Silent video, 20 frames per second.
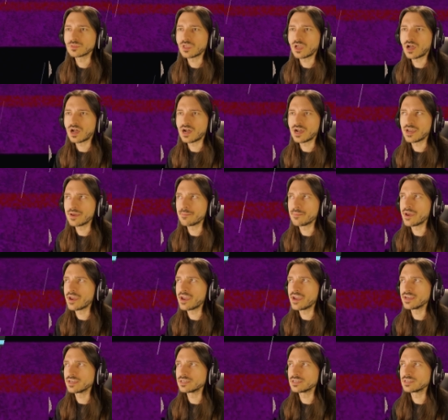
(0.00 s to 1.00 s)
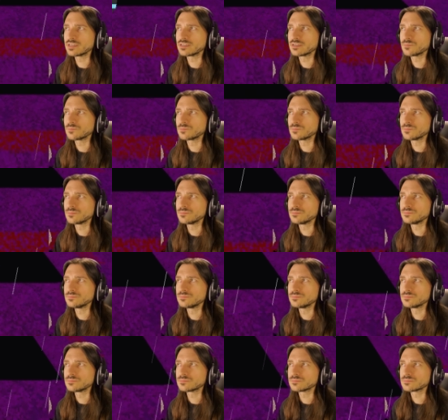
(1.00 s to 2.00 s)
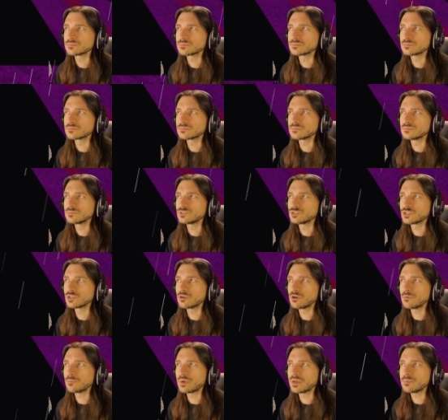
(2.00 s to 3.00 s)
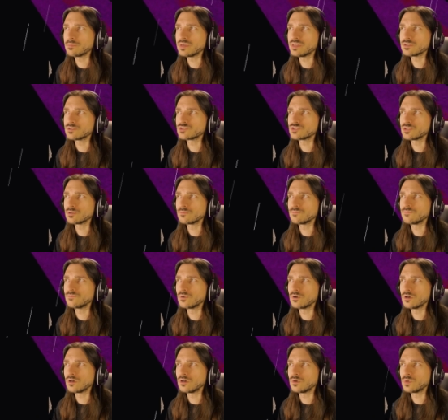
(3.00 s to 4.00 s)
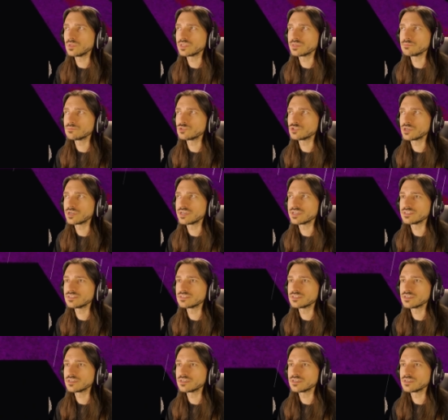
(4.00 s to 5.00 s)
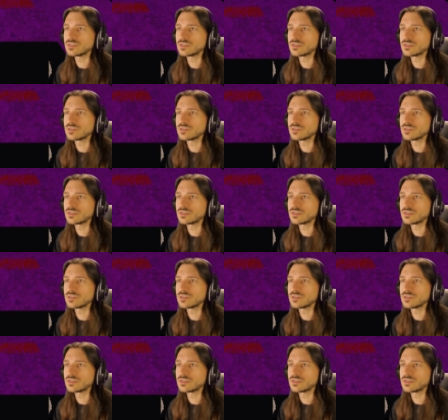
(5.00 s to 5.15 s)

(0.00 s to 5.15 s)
I am Hank. Sure hope my meters don't fall while I'm trying to